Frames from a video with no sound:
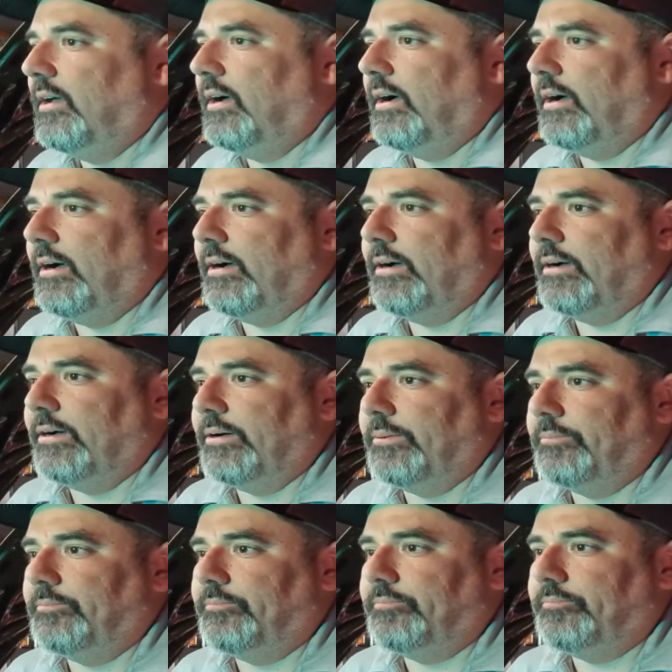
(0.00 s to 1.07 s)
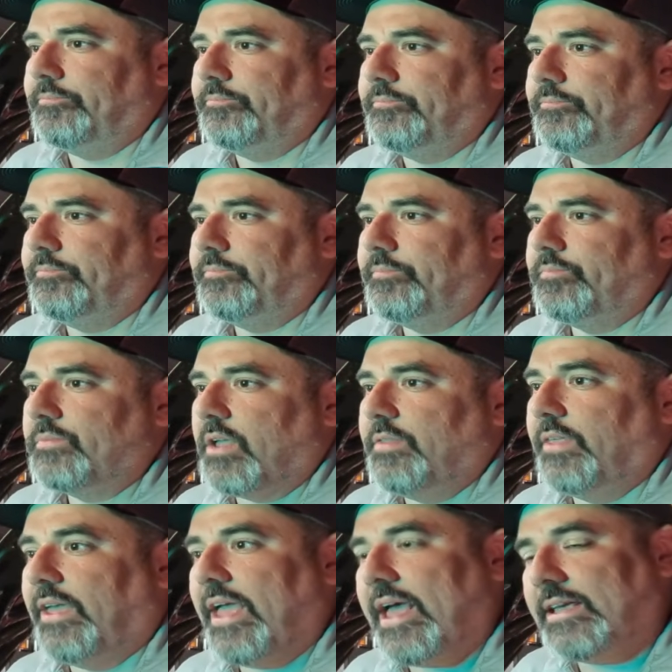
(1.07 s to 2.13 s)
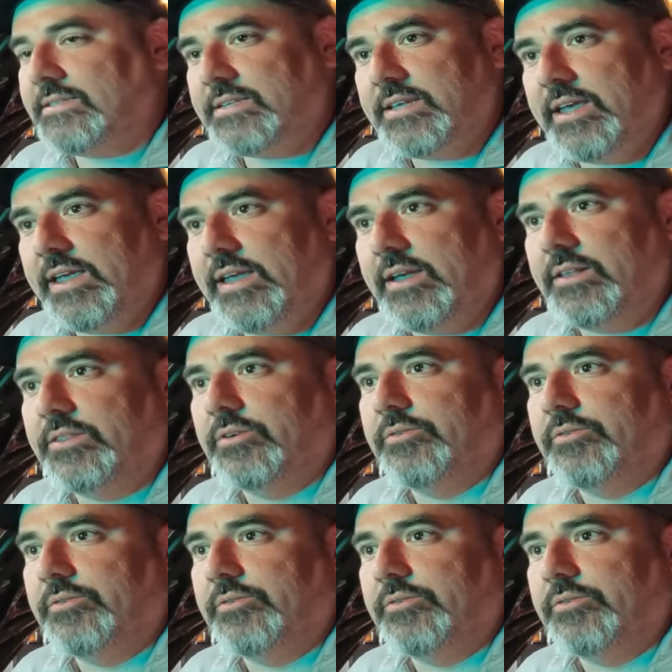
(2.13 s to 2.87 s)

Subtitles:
the gas tank,